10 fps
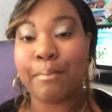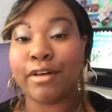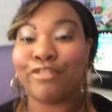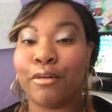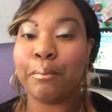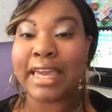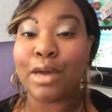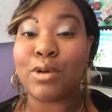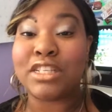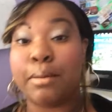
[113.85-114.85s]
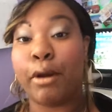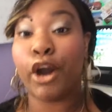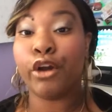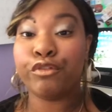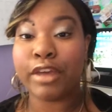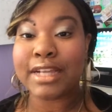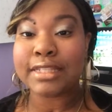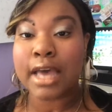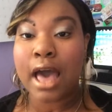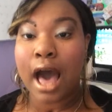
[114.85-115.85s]
But for me, it was the
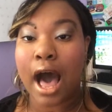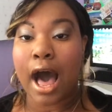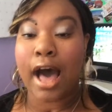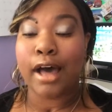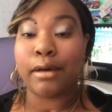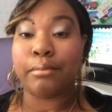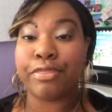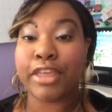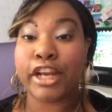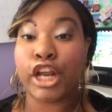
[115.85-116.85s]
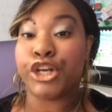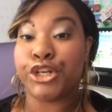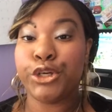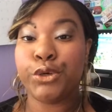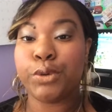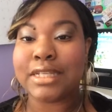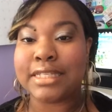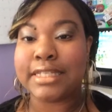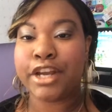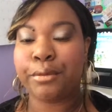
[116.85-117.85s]
perfect thing to do,
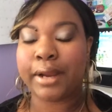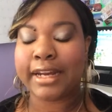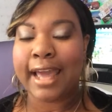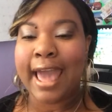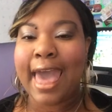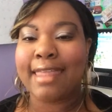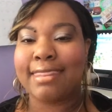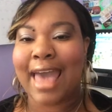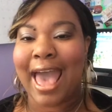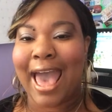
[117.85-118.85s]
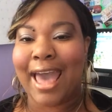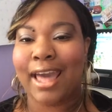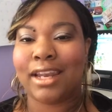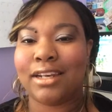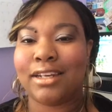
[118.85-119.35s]
considering that